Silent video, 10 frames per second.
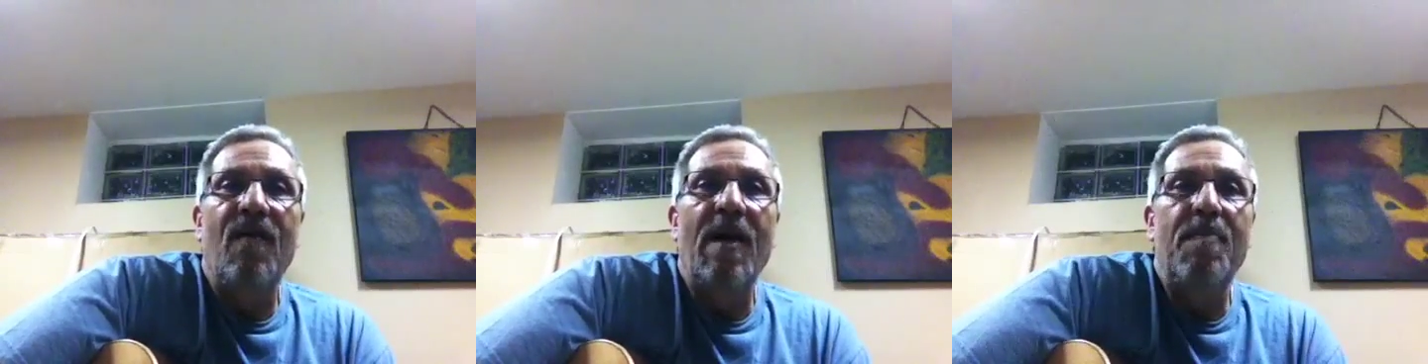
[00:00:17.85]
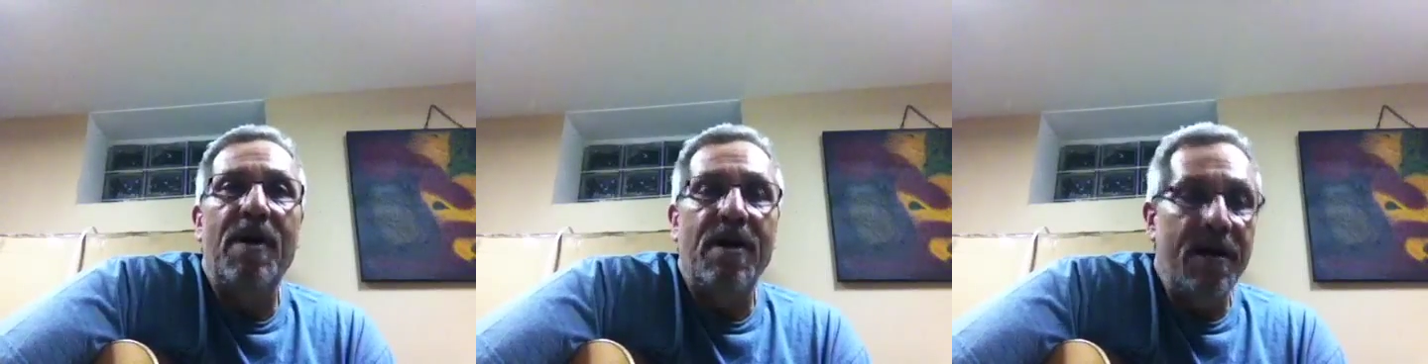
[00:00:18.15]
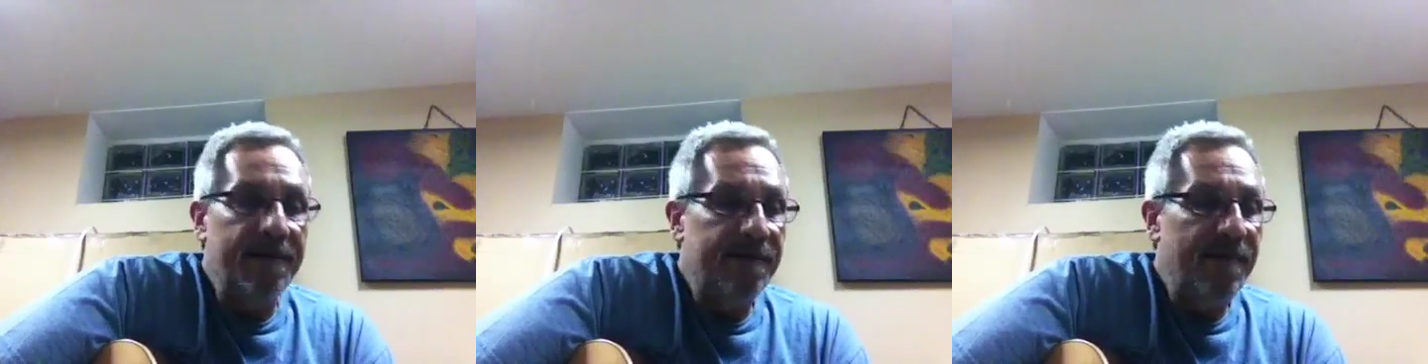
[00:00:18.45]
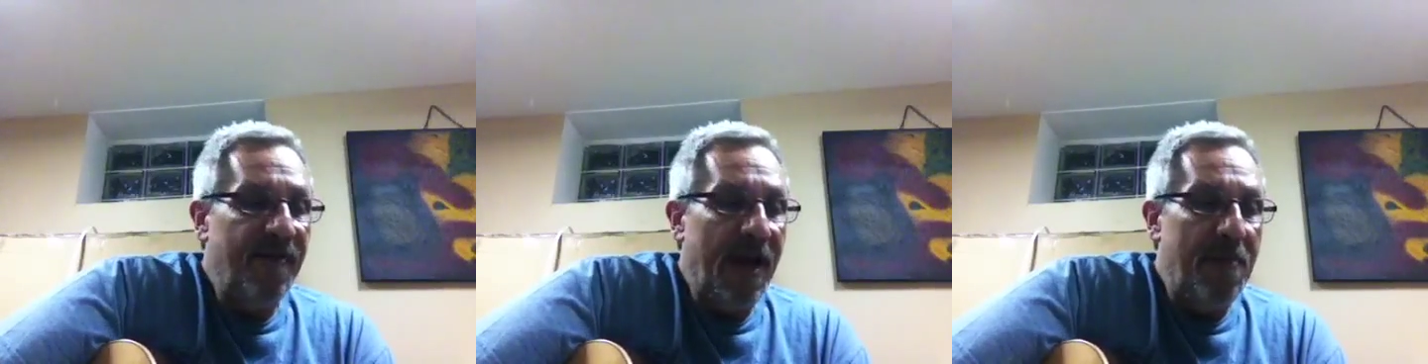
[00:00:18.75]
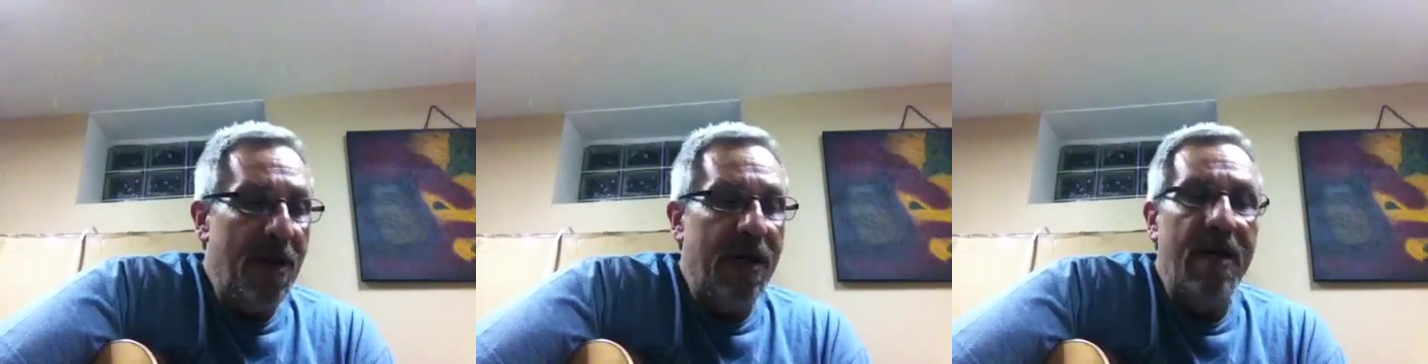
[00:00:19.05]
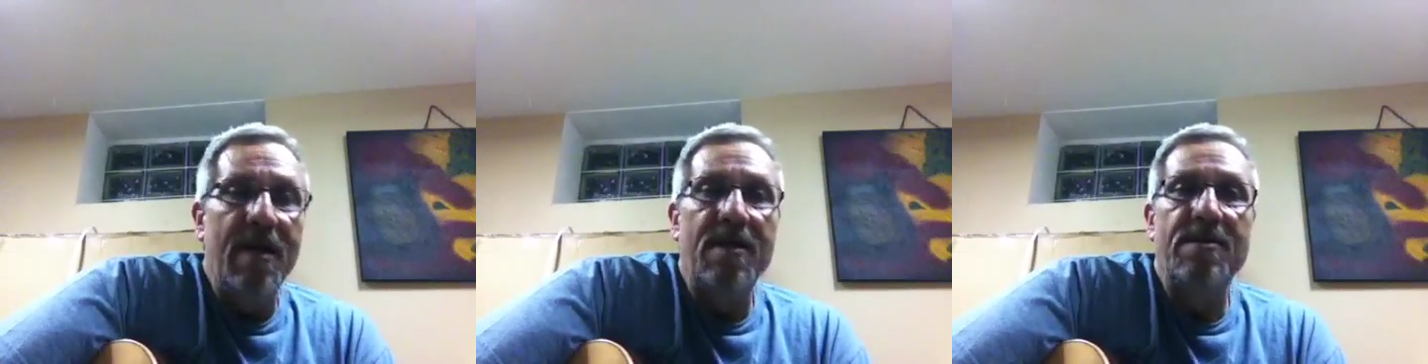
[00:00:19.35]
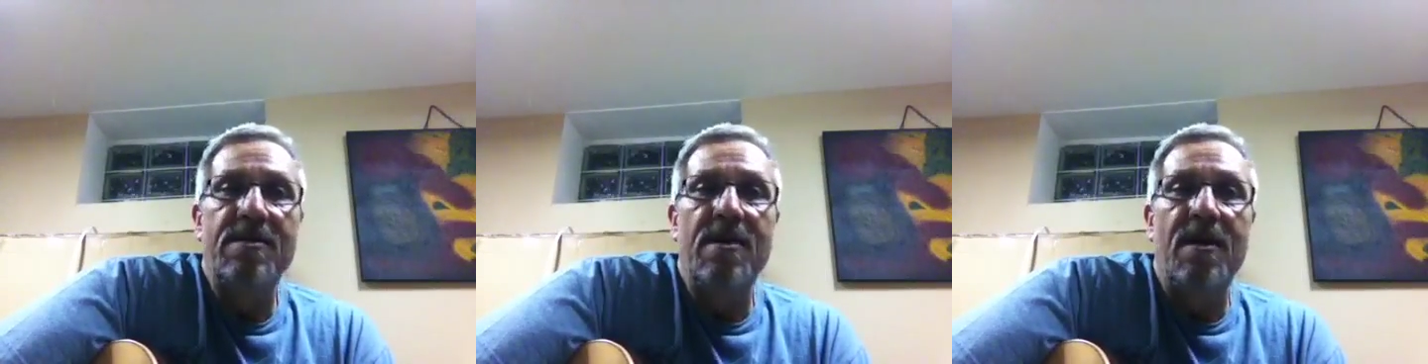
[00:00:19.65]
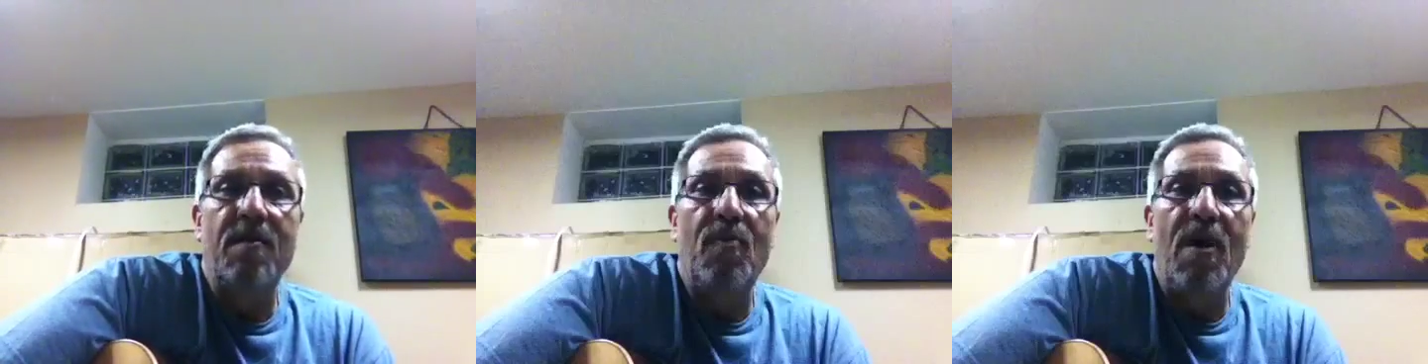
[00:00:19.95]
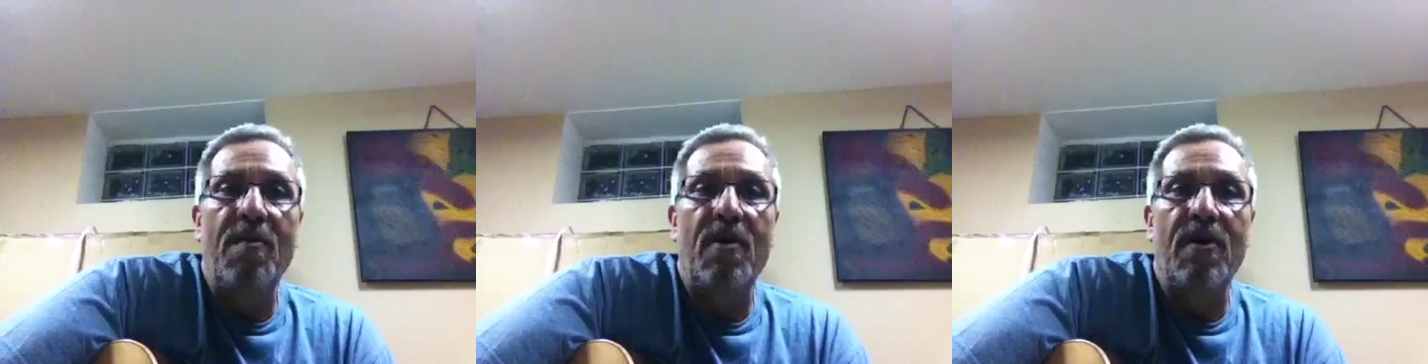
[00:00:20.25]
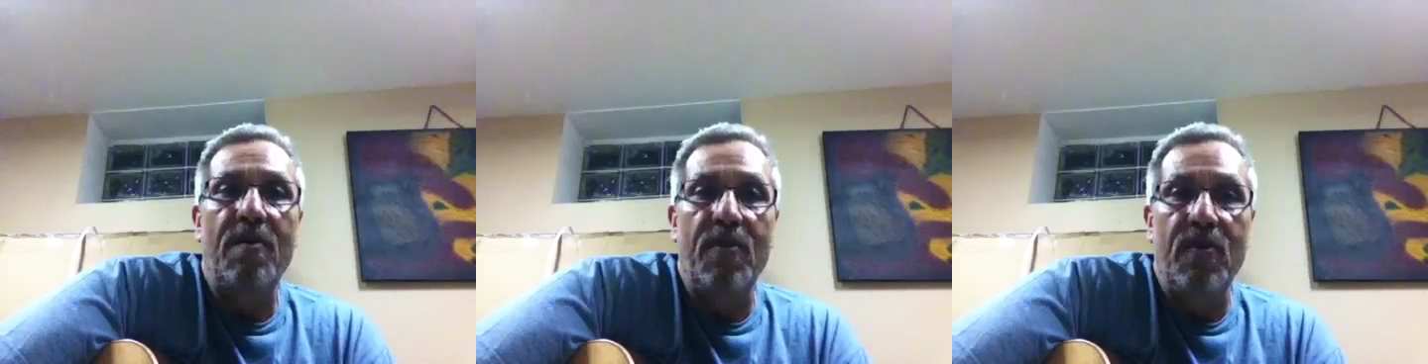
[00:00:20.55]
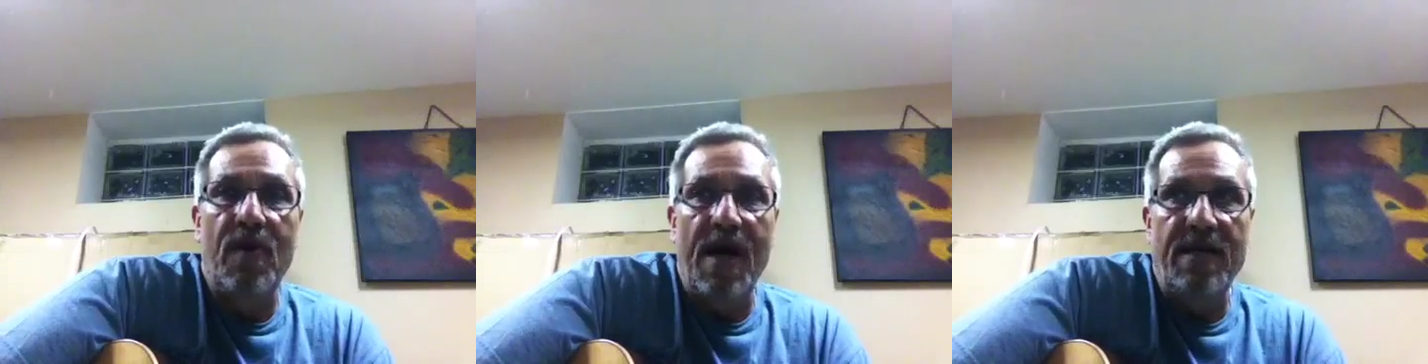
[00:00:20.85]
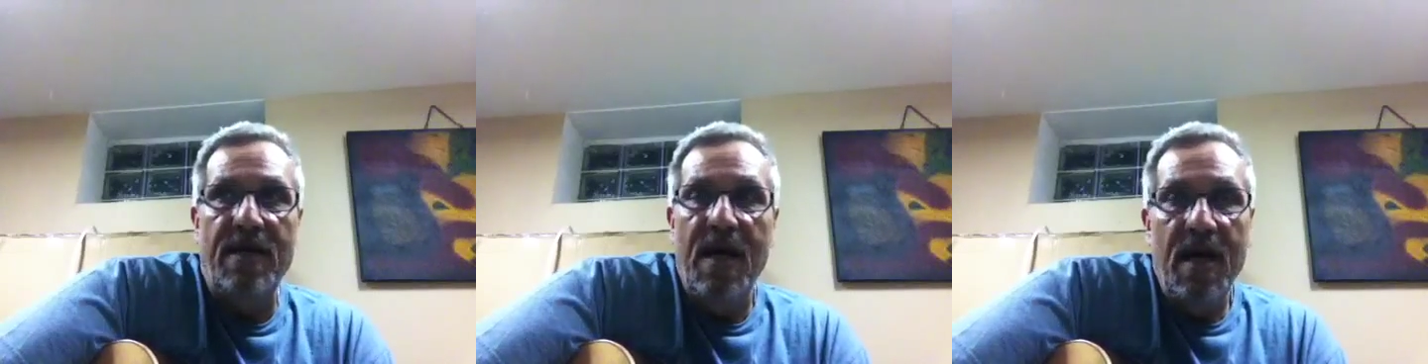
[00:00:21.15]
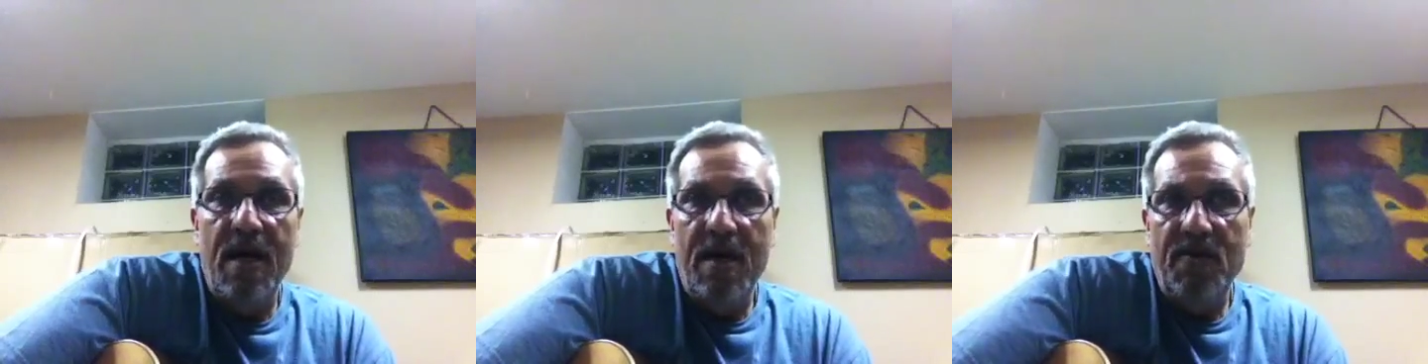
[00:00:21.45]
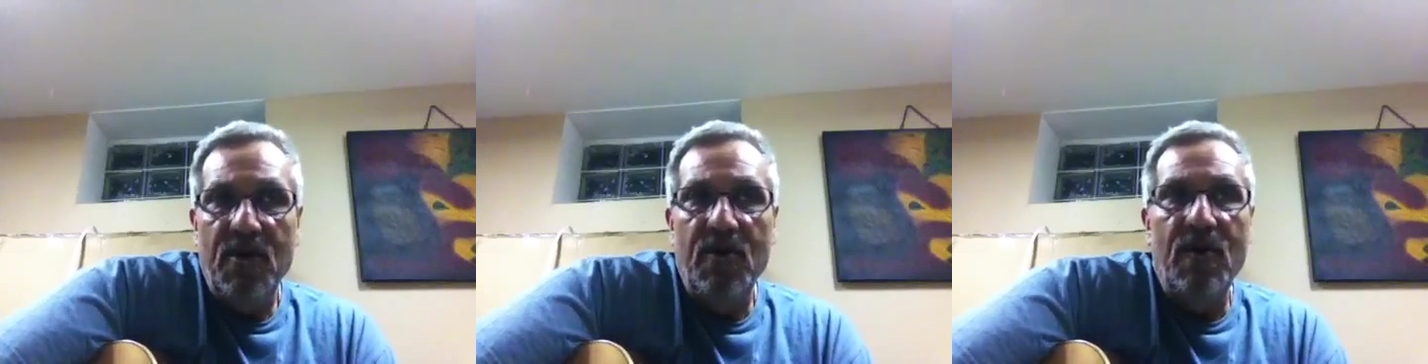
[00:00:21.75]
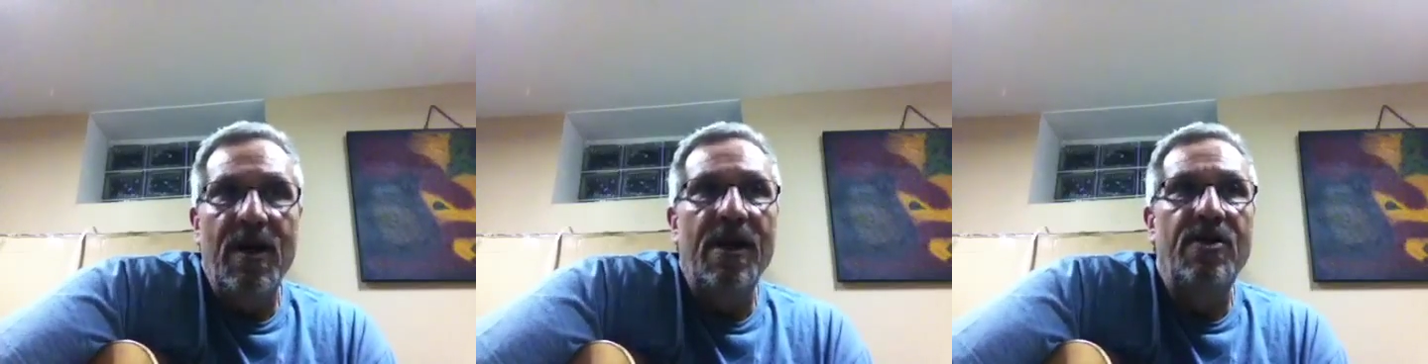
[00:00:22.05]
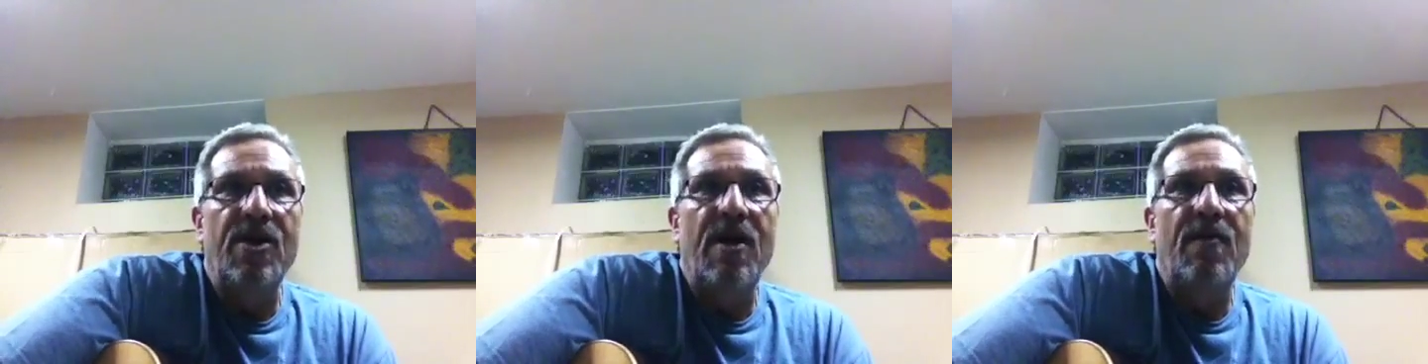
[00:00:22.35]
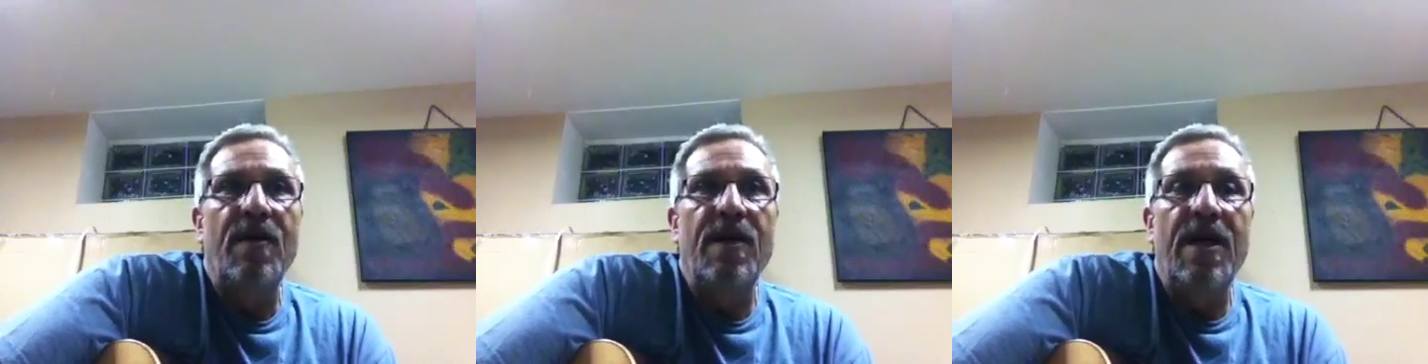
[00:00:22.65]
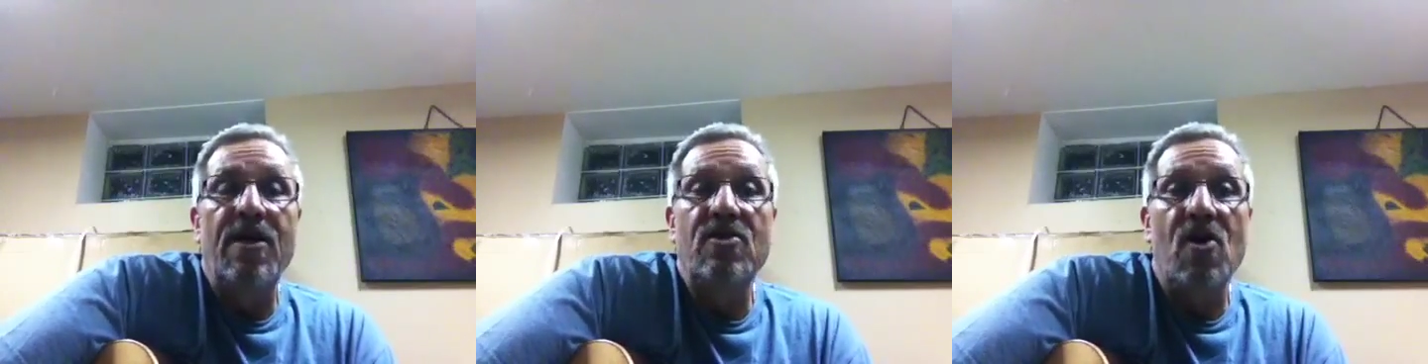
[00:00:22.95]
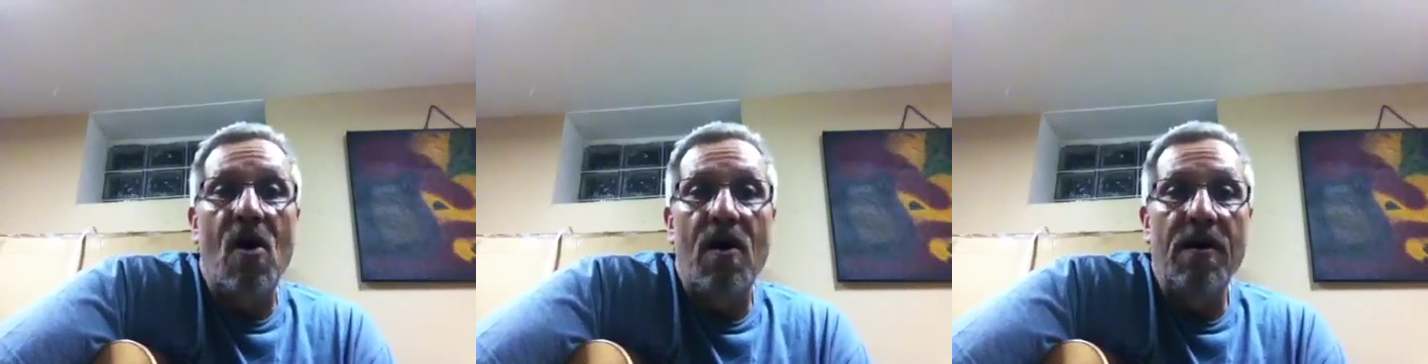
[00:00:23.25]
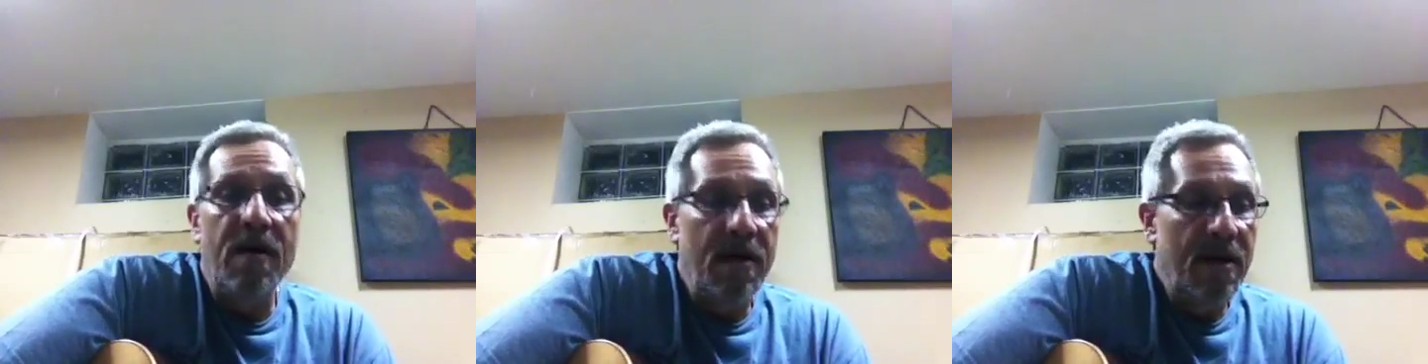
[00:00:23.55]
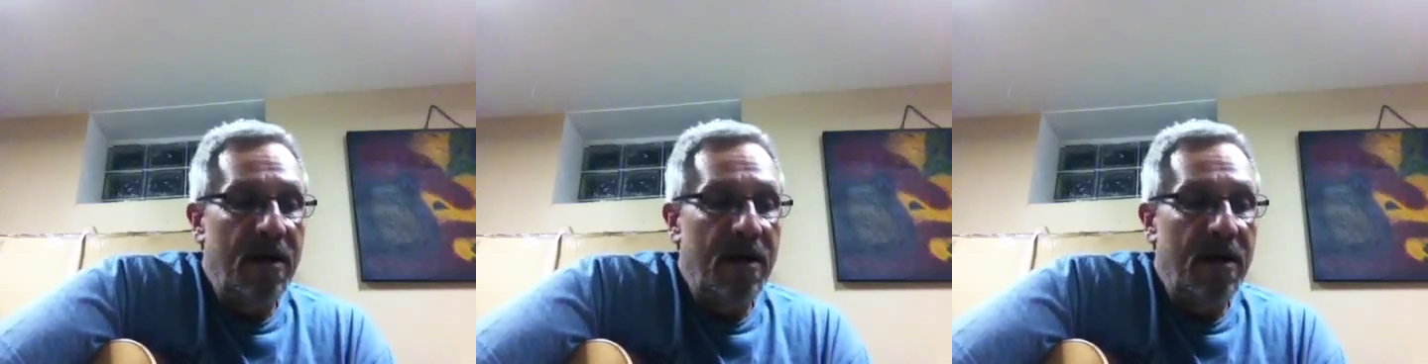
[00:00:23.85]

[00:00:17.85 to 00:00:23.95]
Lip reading: flat picking. Flat picking is done primarily in bluegrass, but you can do it in any genre, in any song.